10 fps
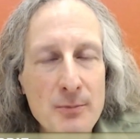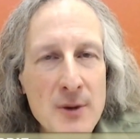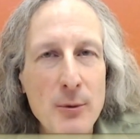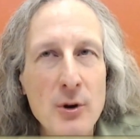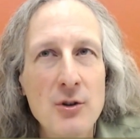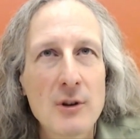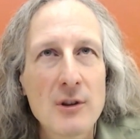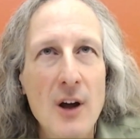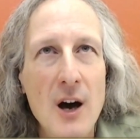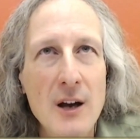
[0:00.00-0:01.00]
people could do a
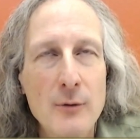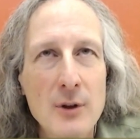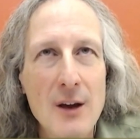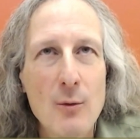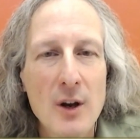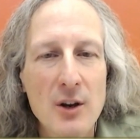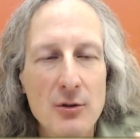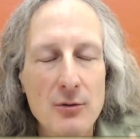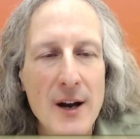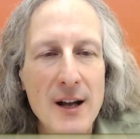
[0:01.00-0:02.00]
lot of what they wanted
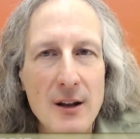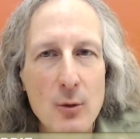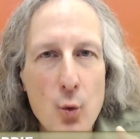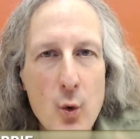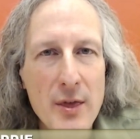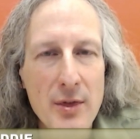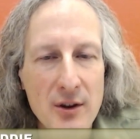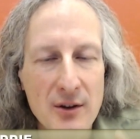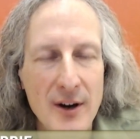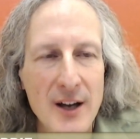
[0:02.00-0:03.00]
directly with the
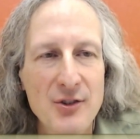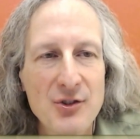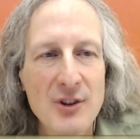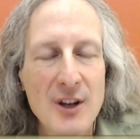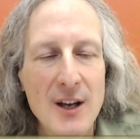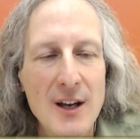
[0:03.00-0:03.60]
device